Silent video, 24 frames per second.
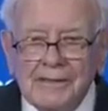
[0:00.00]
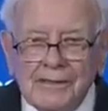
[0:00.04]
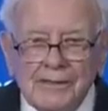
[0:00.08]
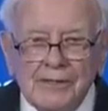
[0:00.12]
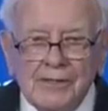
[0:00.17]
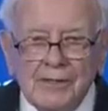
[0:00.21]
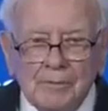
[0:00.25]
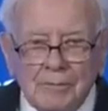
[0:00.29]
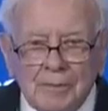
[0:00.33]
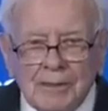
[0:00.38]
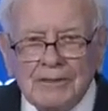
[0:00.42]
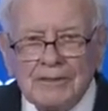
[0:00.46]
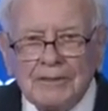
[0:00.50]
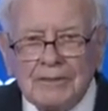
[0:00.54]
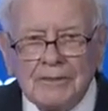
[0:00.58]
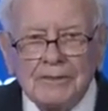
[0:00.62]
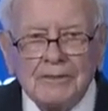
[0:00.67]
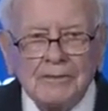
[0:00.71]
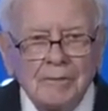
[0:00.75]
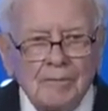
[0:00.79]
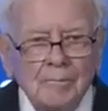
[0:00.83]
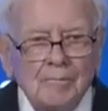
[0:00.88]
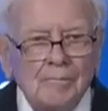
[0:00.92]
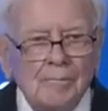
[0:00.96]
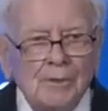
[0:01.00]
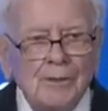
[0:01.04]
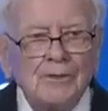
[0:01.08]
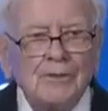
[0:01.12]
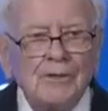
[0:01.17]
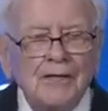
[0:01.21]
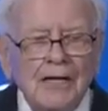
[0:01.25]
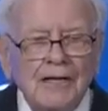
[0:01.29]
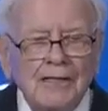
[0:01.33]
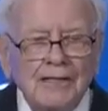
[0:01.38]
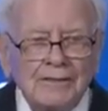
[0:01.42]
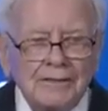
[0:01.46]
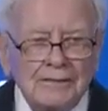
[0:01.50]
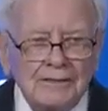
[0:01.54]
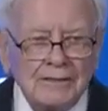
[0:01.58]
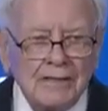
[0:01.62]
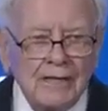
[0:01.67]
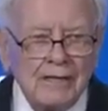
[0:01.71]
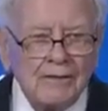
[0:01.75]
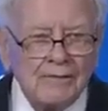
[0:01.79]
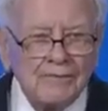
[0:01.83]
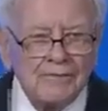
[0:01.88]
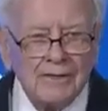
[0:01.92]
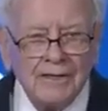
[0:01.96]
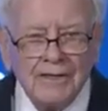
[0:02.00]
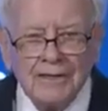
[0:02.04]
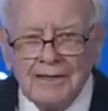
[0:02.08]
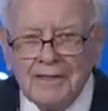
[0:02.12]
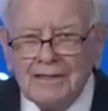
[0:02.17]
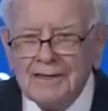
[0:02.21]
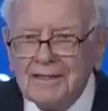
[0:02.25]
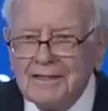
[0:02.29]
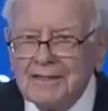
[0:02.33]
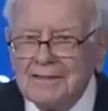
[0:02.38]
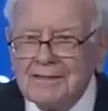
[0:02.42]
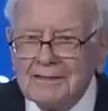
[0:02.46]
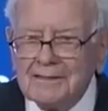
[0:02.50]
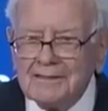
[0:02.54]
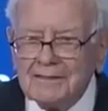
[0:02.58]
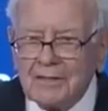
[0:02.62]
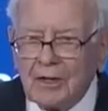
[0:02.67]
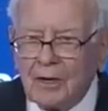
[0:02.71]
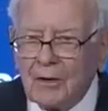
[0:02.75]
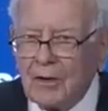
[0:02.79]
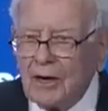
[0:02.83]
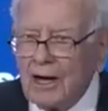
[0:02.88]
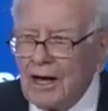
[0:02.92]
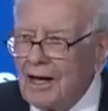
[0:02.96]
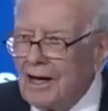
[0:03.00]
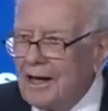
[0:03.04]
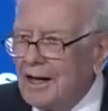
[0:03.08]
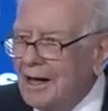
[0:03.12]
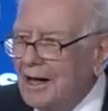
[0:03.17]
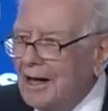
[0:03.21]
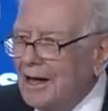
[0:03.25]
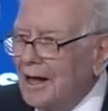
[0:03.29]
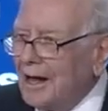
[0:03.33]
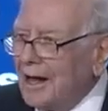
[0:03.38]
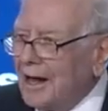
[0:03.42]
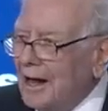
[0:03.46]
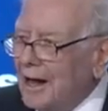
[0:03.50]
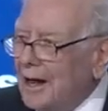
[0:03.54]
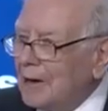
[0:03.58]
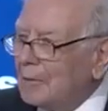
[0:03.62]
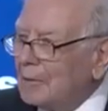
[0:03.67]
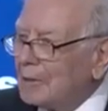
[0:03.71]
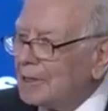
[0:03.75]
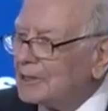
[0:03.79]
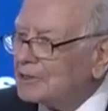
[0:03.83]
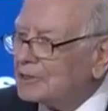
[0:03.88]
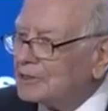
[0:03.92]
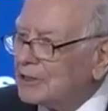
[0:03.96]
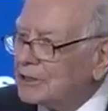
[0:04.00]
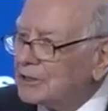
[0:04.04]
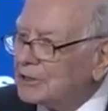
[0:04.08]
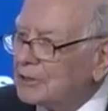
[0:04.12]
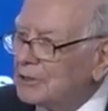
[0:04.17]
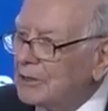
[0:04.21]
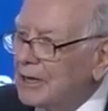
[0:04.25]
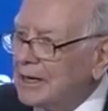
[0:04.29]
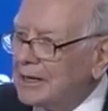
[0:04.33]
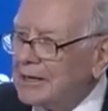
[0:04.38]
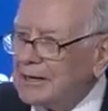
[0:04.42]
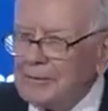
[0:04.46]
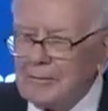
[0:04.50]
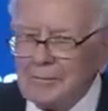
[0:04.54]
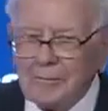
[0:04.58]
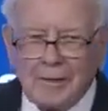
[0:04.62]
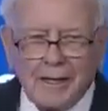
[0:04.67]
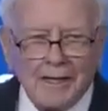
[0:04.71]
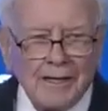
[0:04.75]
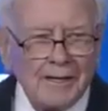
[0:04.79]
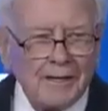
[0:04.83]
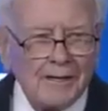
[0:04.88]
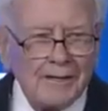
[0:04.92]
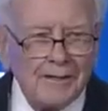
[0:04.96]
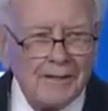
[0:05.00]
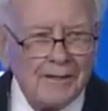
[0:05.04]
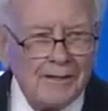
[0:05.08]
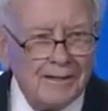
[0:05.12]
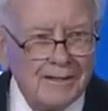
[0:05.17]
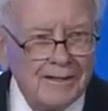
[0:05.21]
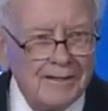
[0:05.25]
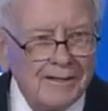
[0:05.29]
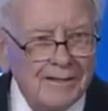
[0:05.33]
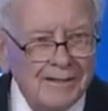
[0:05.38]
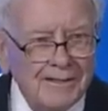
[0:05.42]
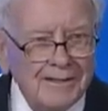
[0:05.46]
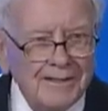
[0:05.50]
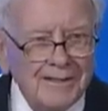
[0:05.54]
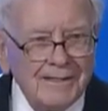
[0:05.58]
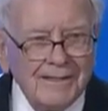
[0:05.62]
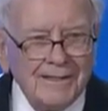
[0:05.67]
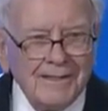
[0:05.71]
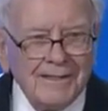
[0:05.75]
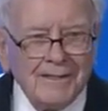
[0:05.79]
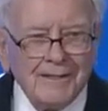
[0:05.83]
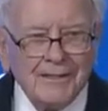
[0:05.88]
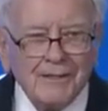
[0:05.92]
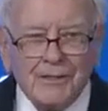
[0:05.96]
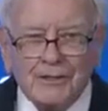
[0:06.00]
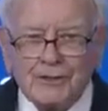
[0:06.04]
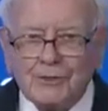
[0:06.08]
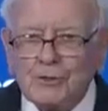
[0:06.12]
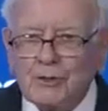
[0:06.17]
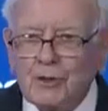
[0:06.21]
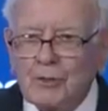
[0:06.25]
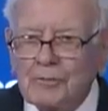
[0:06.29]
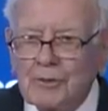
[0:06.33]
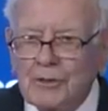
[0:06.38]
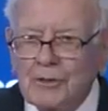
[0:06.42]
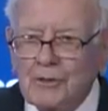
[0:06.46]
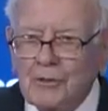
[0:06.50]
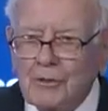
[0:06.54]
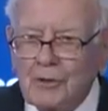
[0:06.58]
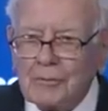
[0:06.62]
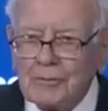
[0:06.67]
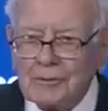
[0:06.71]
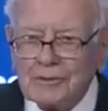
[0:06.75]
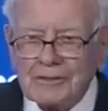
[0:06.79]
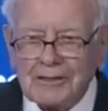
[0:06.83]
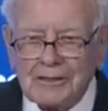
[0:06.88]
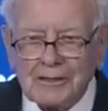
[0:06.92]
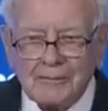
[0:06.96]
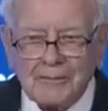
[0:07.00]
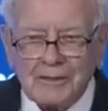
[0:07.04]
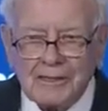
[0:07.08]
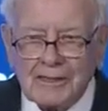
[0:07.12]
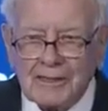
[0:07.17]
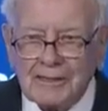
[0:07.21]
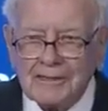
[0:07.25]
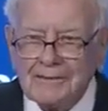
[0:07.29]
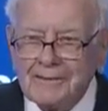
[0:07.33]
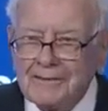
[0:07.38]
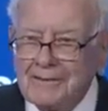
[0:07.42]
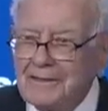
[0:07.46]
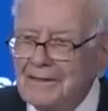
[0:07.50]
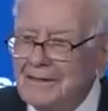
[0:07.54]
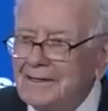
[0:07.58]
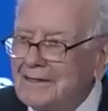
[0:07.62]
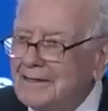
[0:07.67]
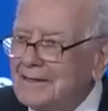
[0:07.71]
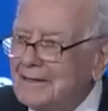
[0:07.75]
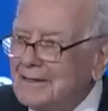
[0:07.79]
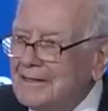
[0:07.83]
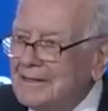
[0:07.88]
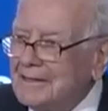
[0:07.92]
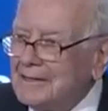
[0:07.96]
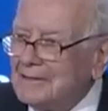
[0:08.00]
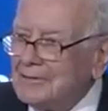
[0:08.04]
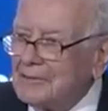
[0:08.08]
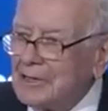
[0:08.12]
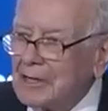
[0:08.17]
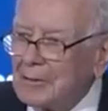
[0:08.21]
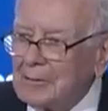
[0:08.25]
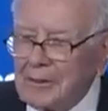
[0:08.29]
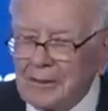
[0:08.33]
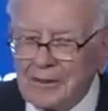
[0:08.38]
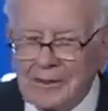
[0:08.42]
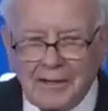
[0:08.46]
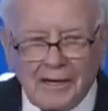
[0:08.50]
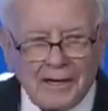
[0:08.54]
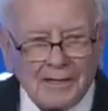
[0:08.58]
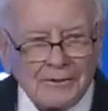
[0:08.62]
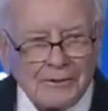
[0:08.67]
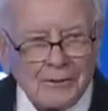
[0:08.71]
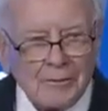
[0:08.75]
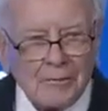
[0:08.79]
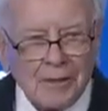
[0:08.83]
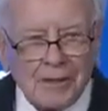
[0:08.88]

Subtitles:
The business built on itself. So I want to tell you, I admire this group enormously. When I met Dr.